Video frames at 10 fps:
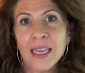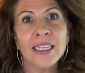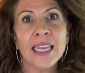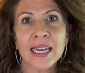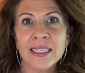
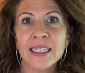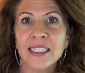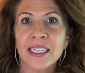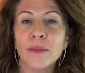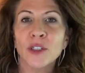Yes, his
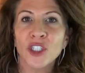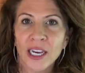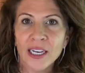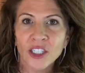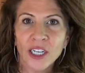team was
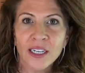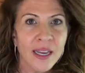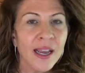changing.